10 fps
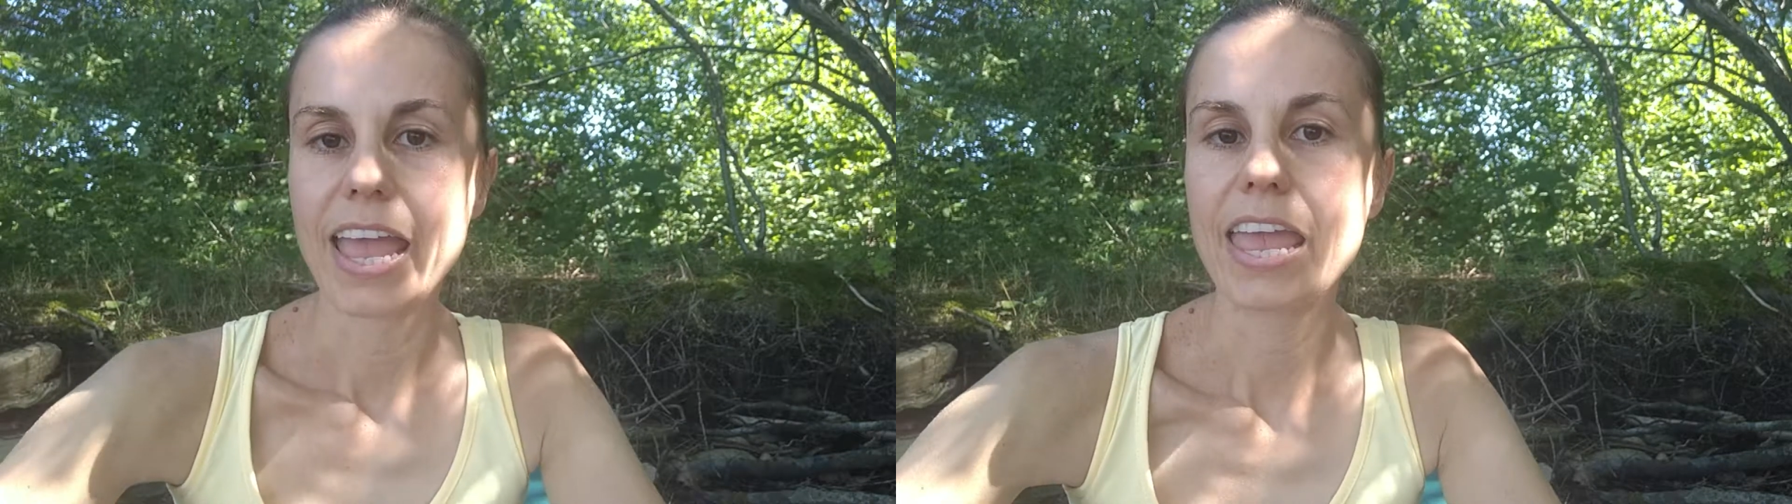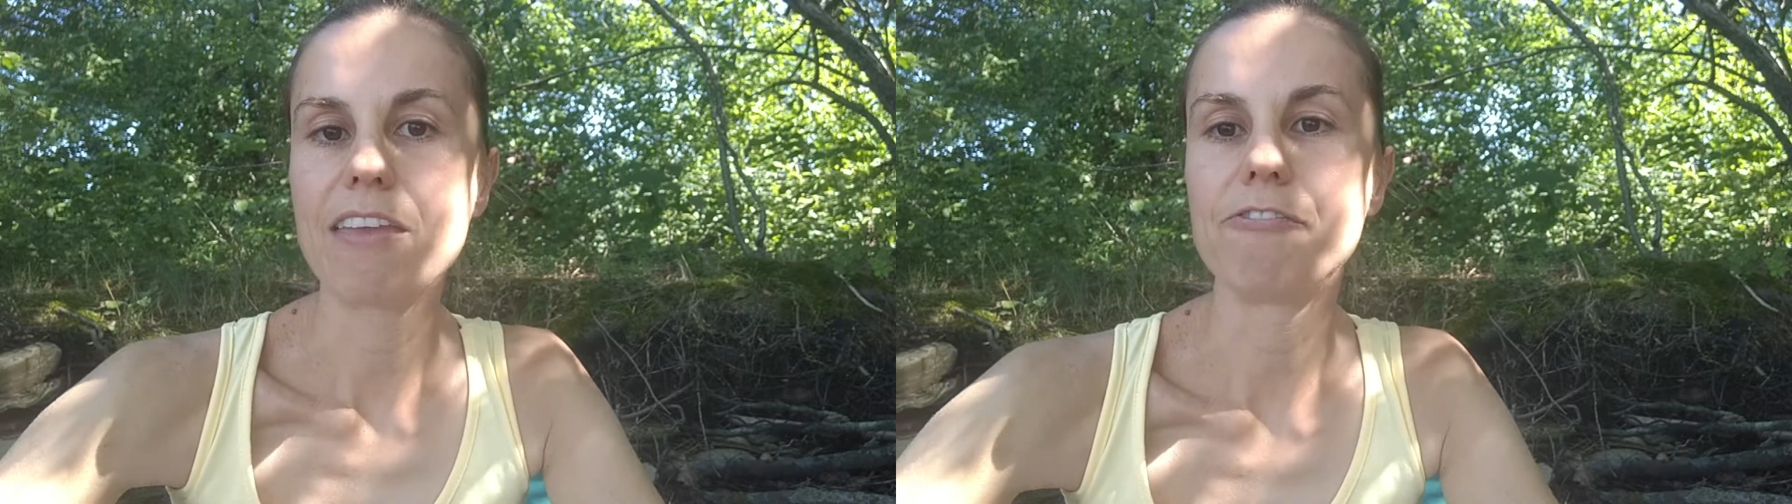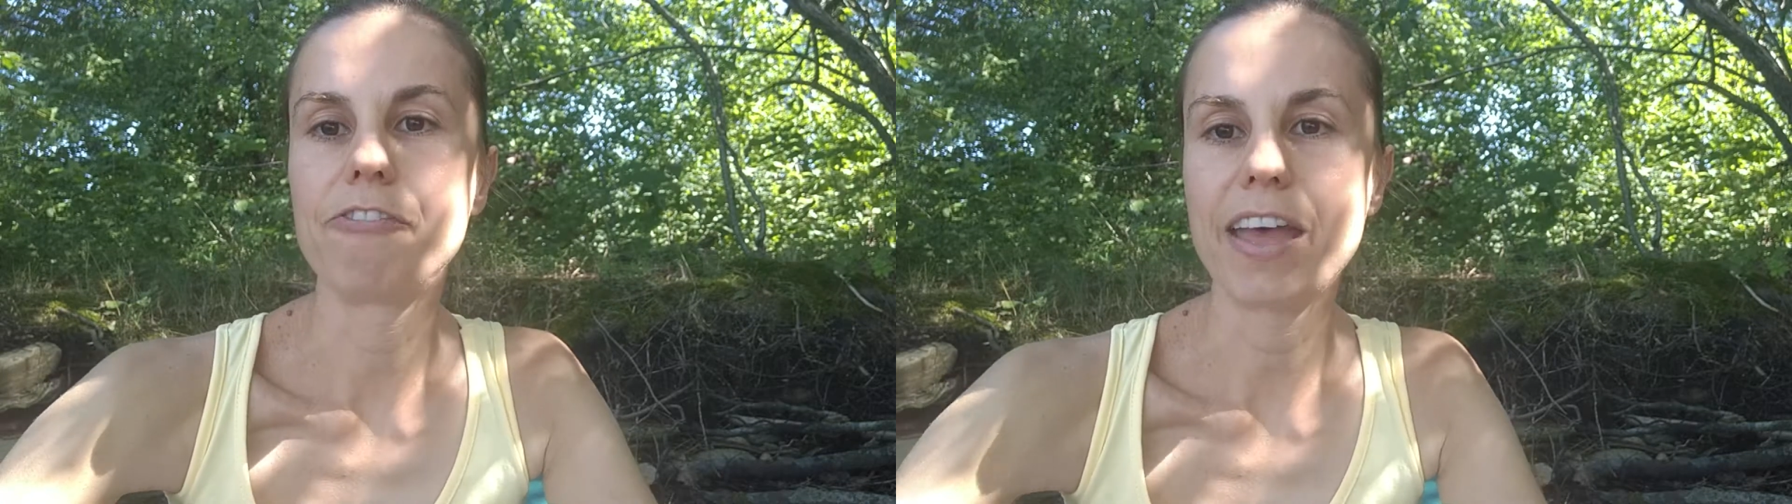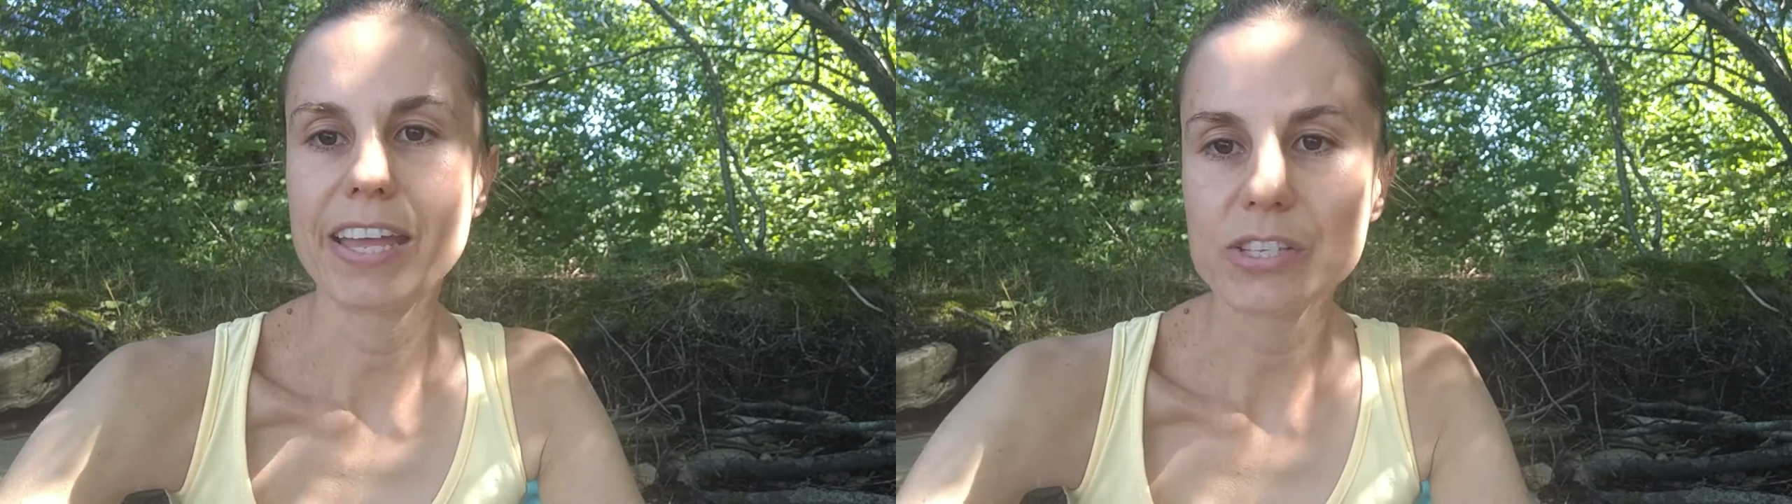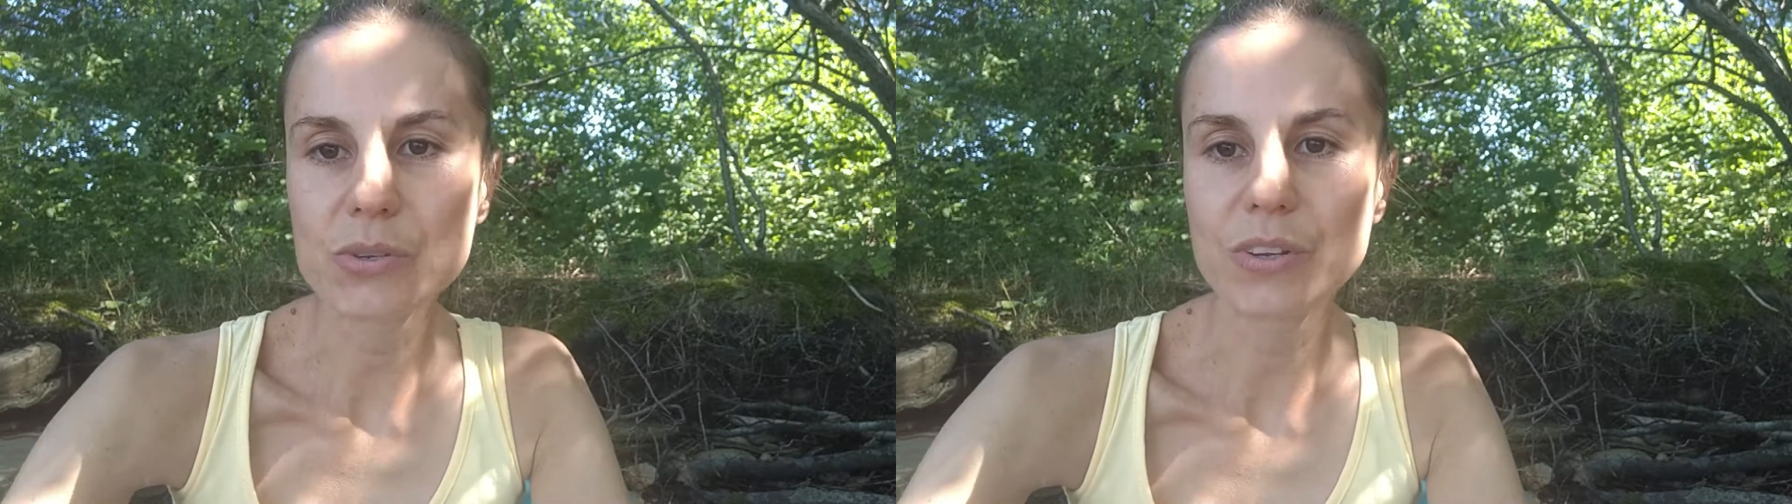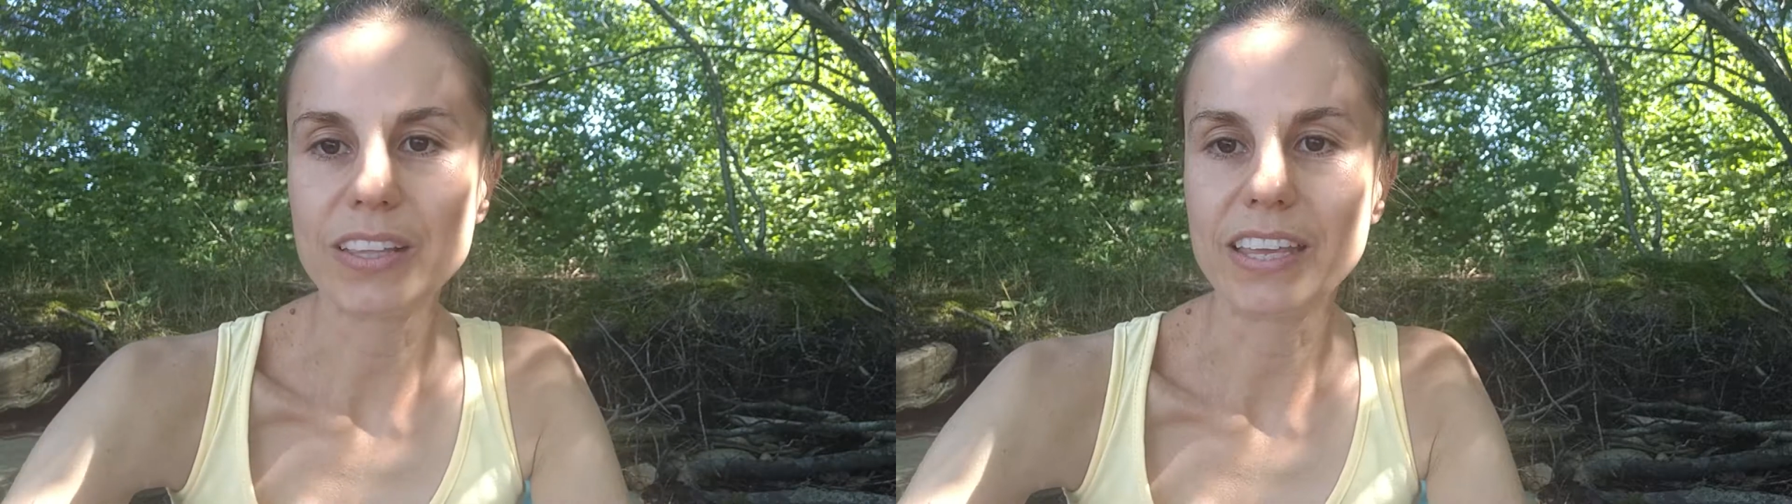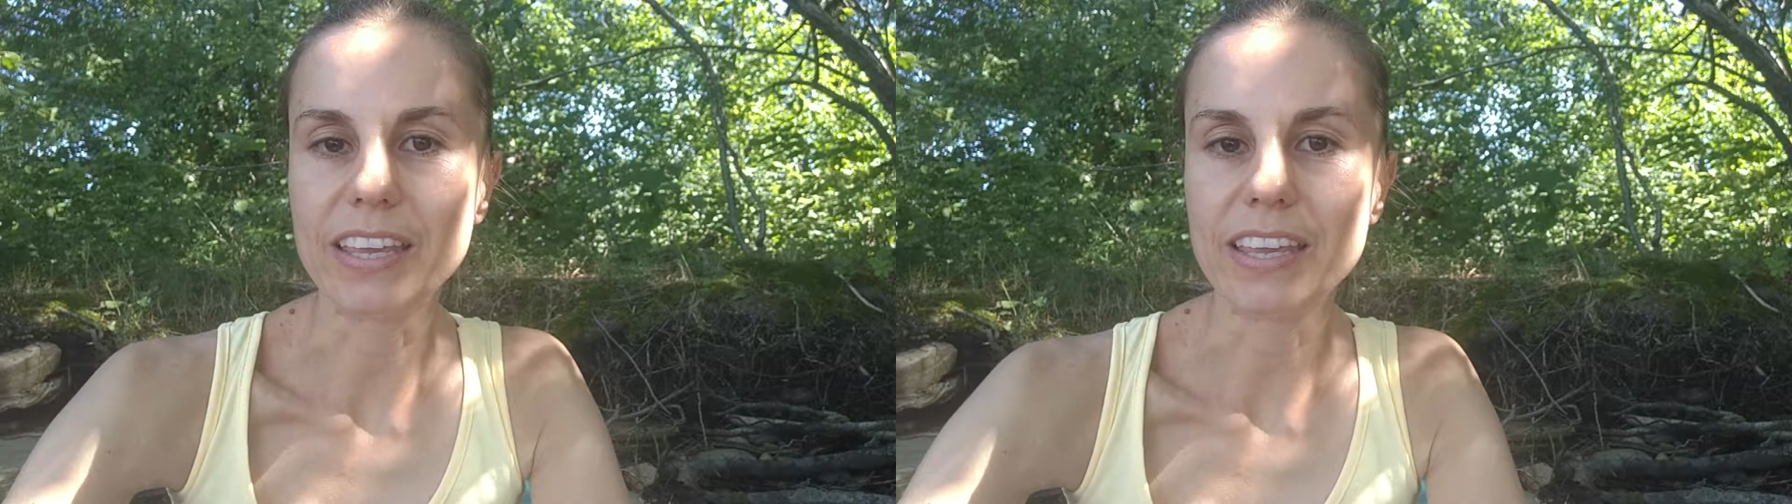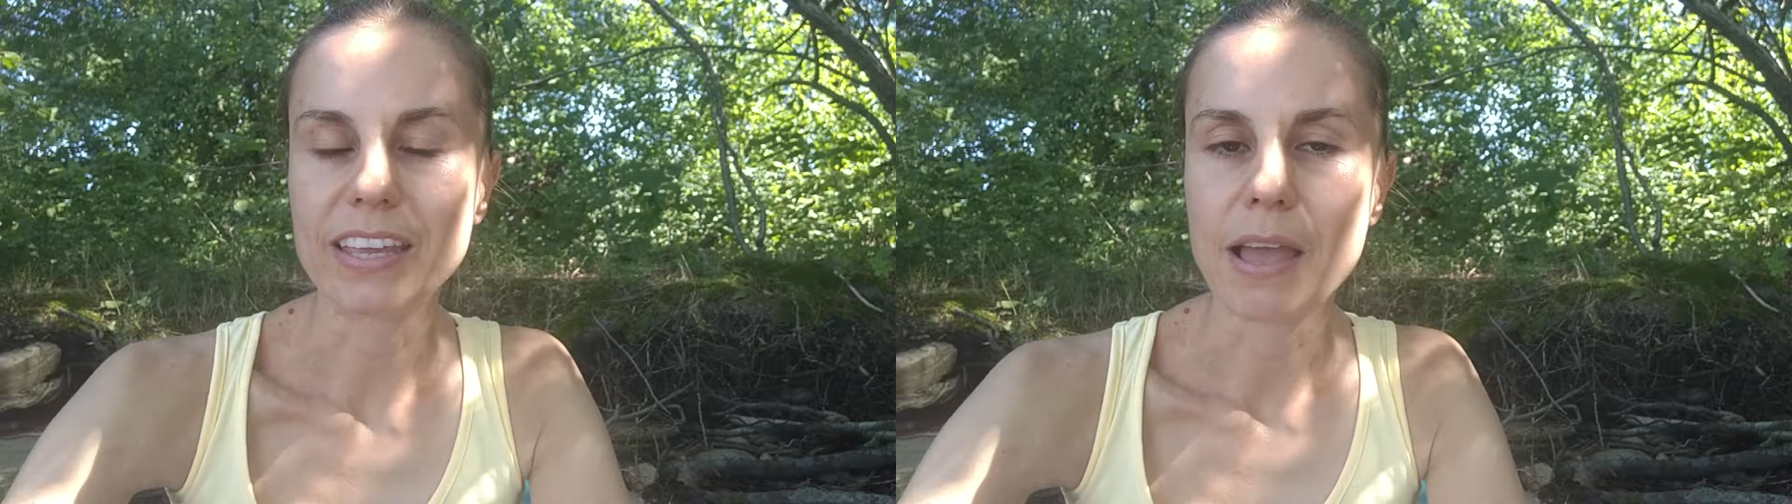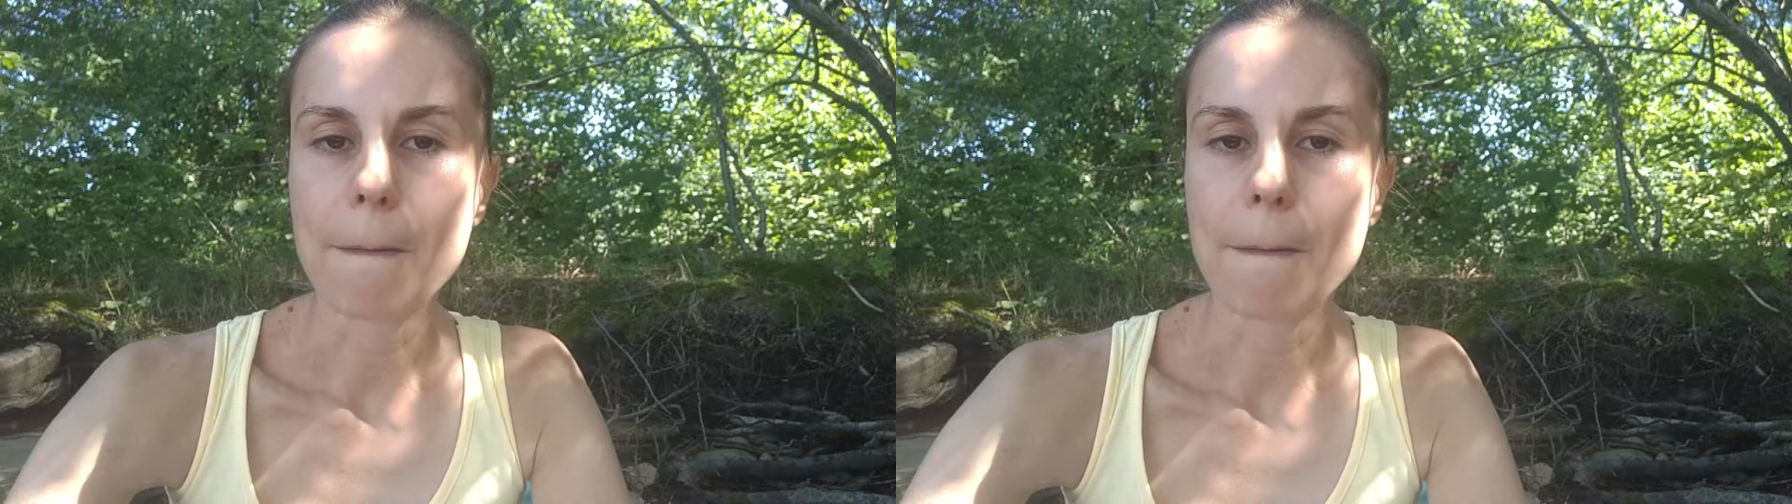Eventually,